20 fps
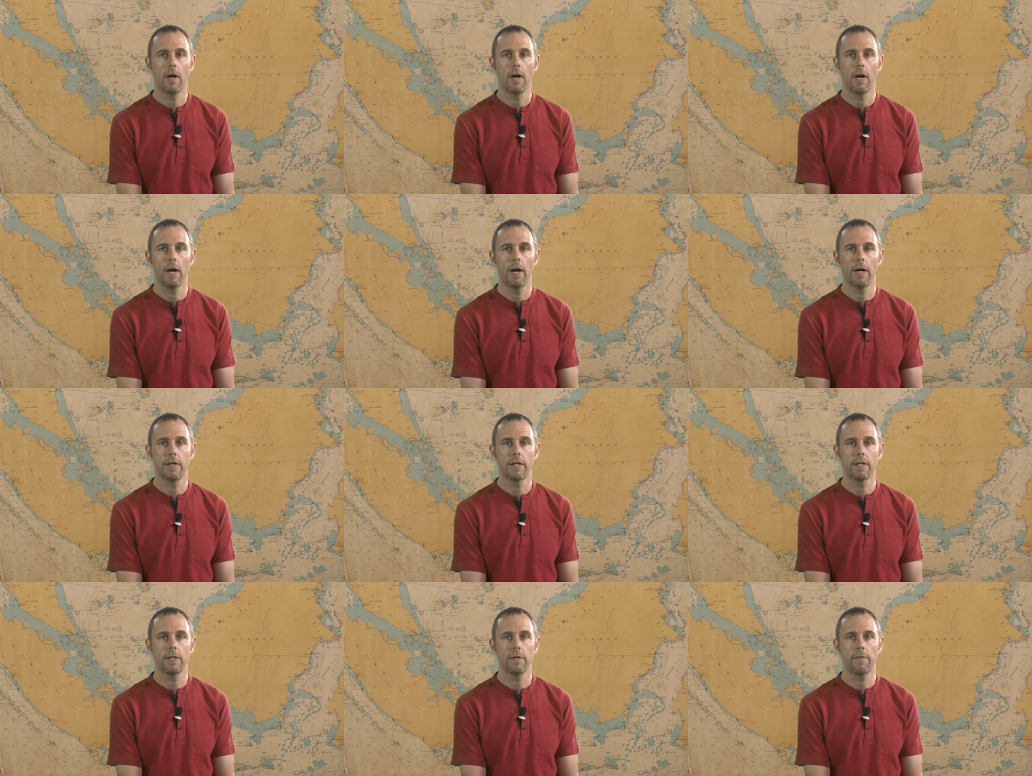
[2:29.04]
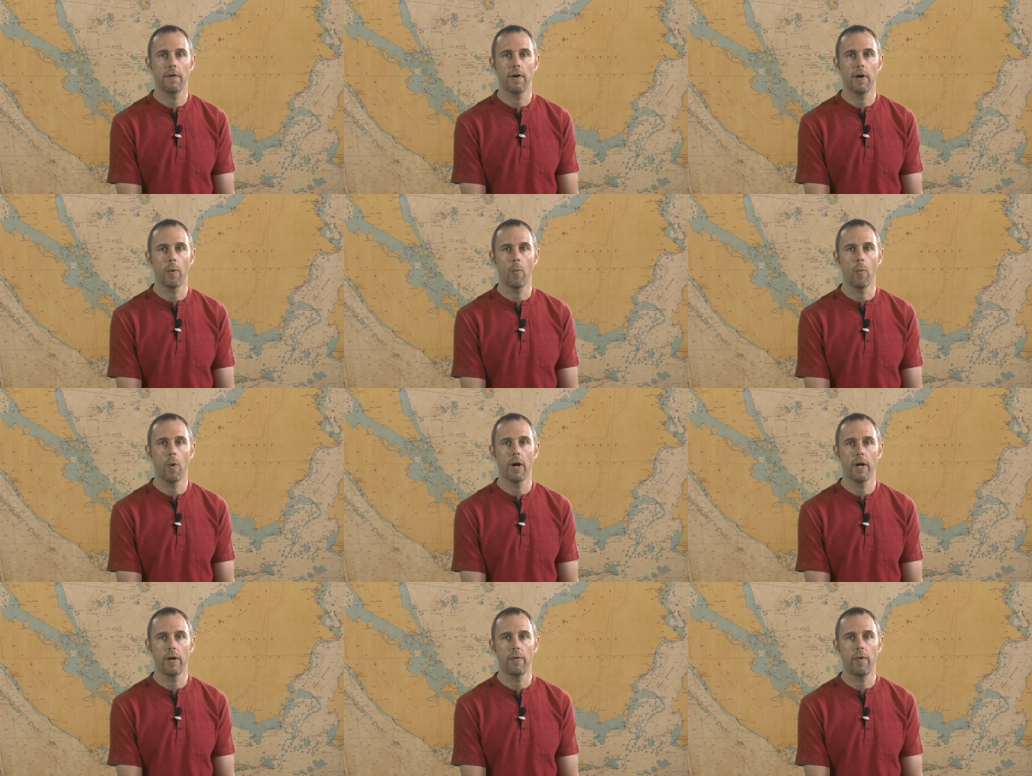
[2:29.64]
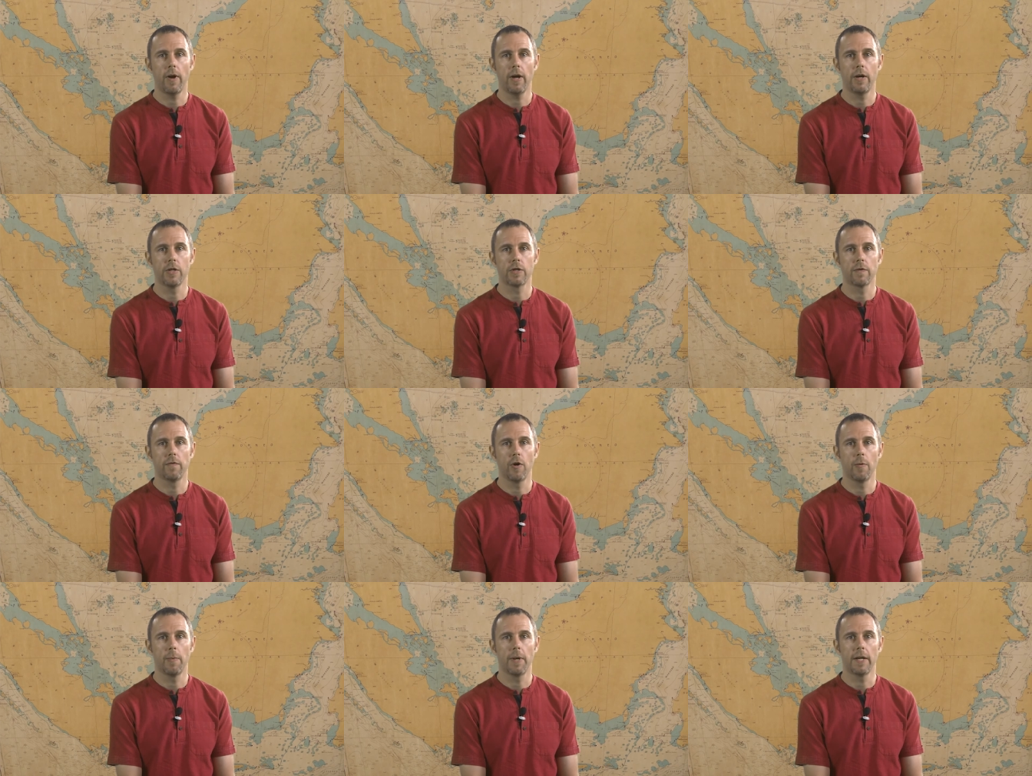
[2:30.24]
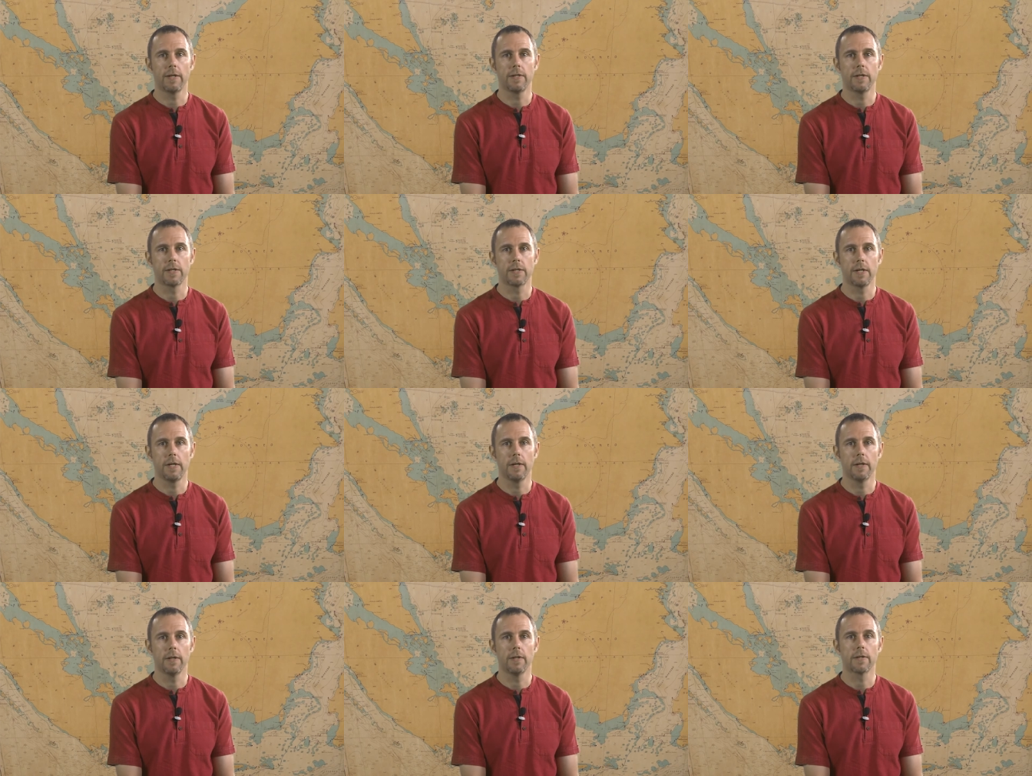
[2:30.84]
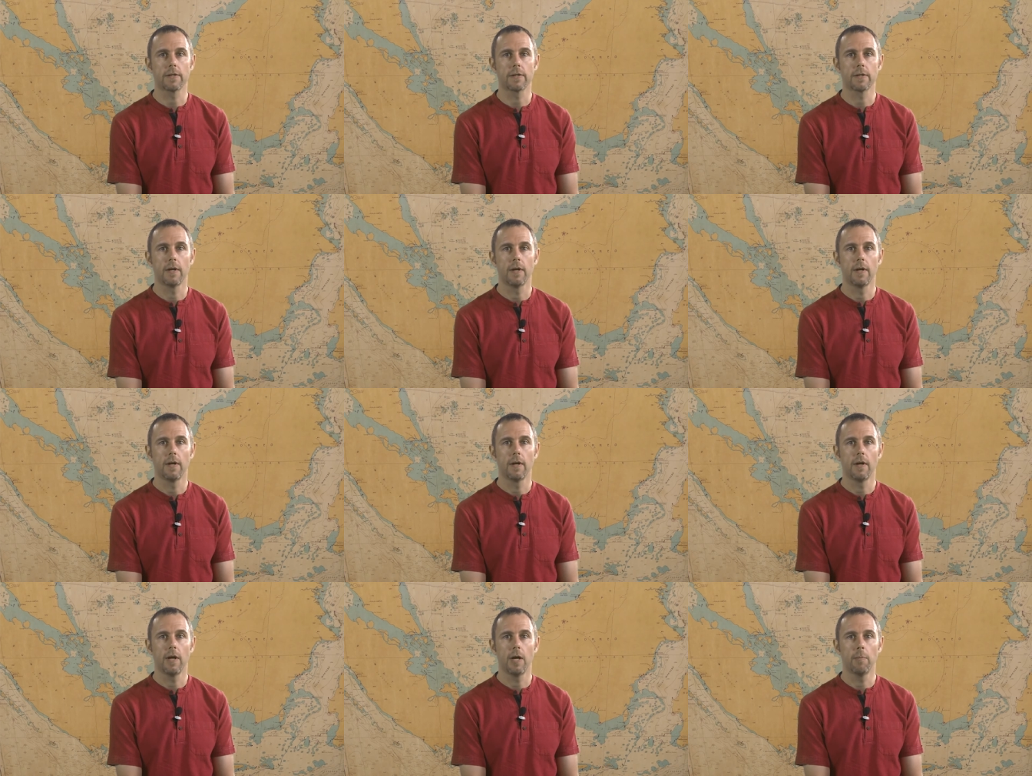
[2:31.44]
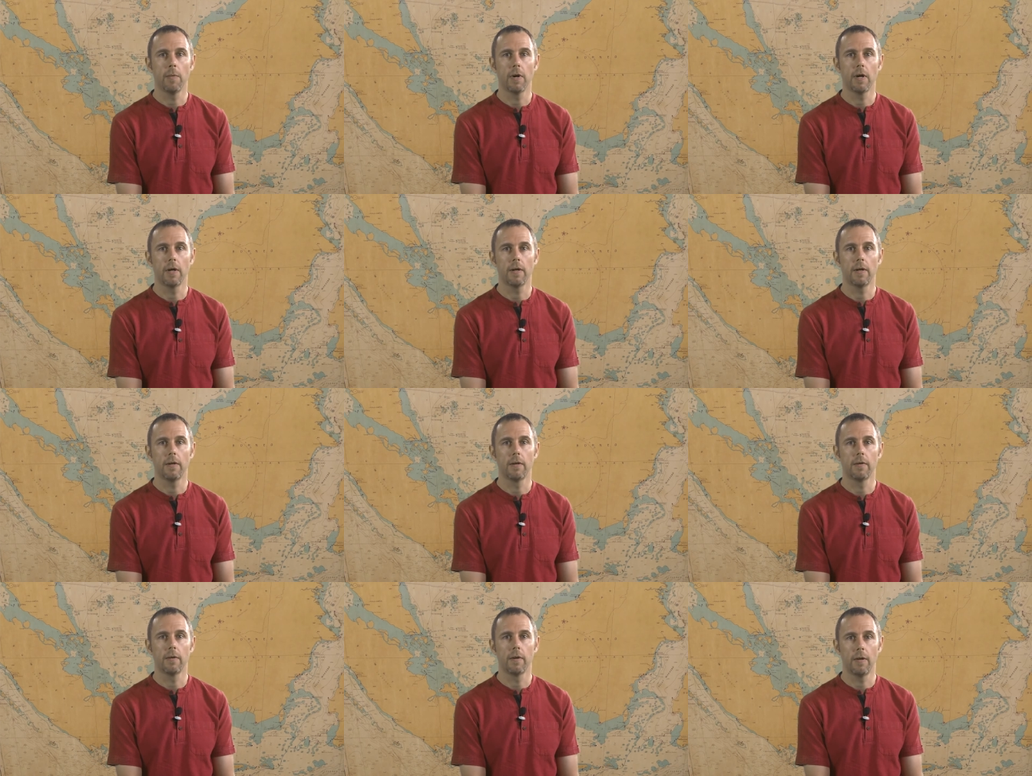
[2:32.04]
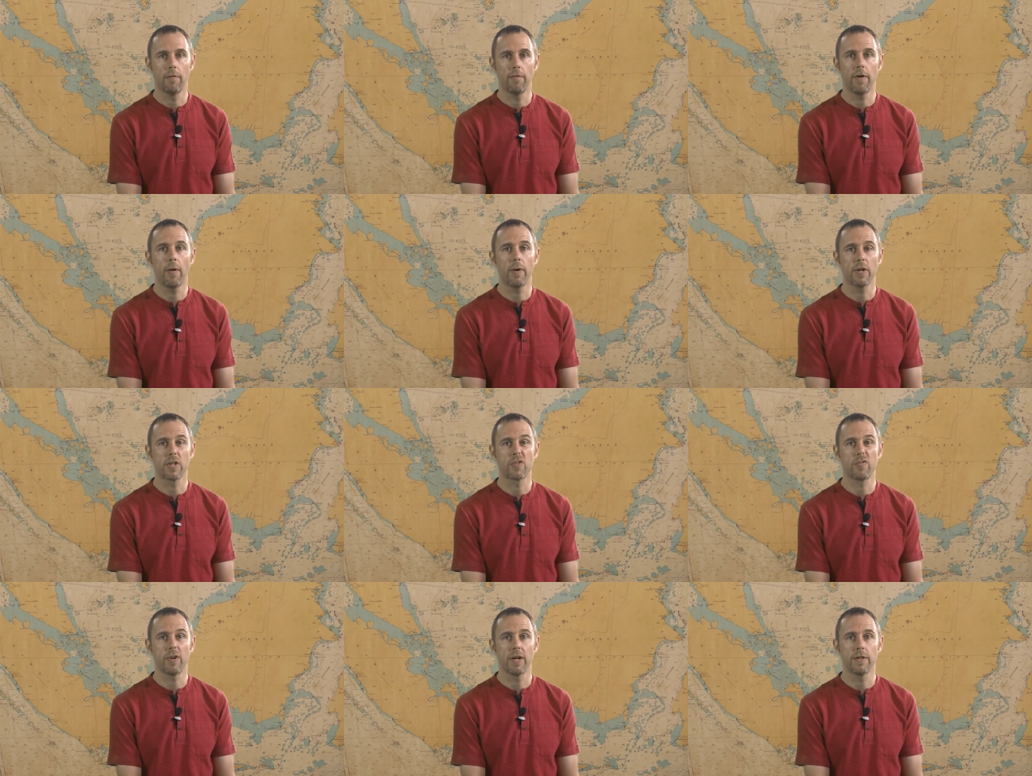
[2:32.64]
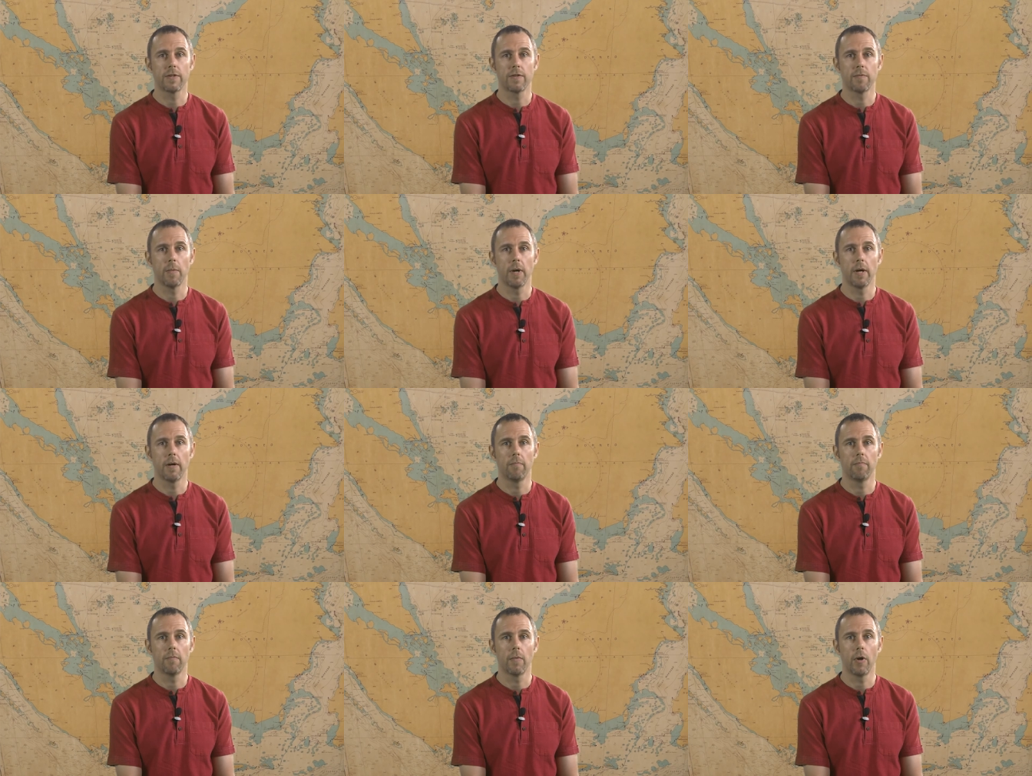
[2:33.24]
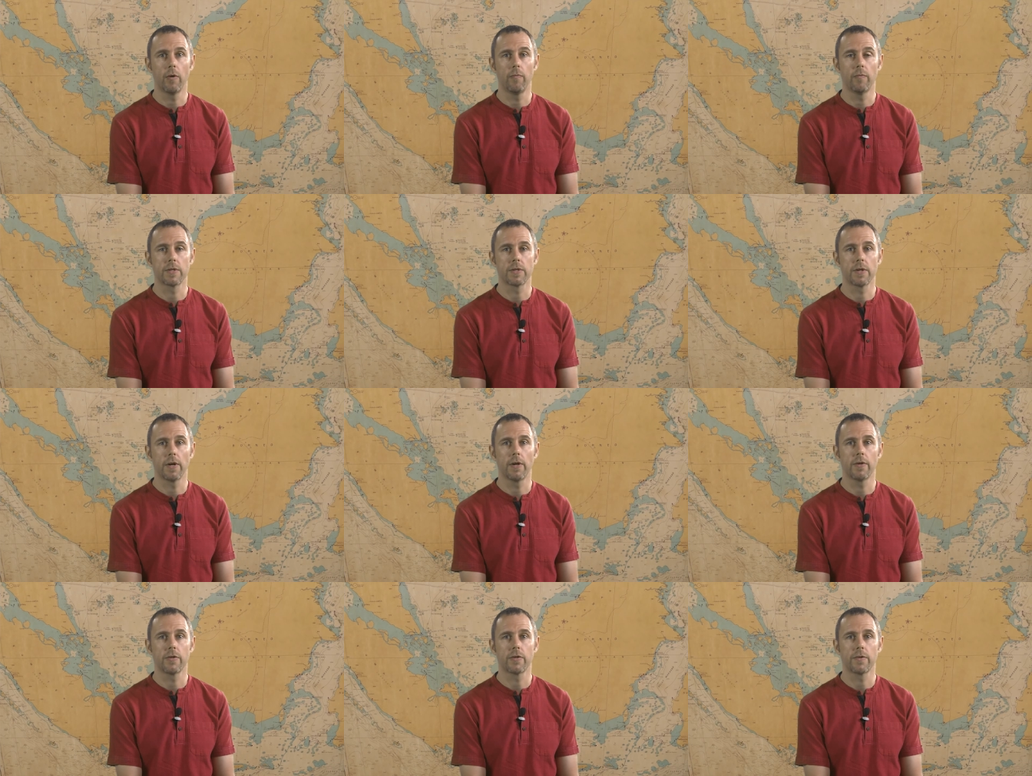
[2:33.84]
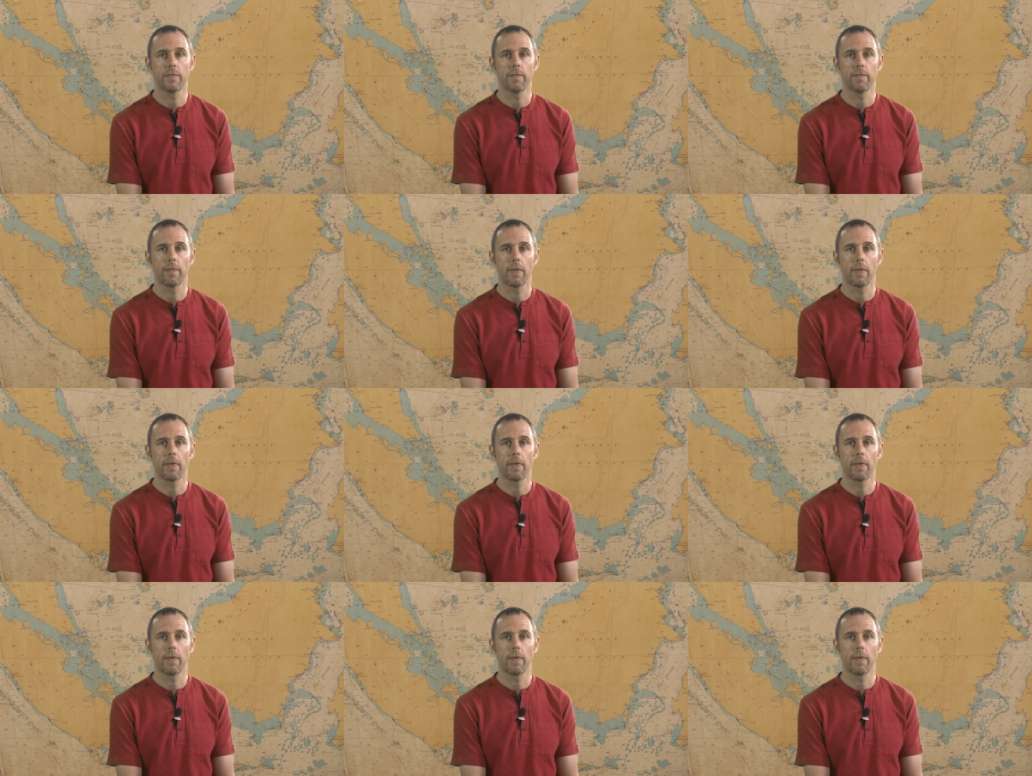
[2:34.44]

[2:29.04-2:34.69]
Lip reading: I identify a wide range of urban antecedents in various strands of my own research,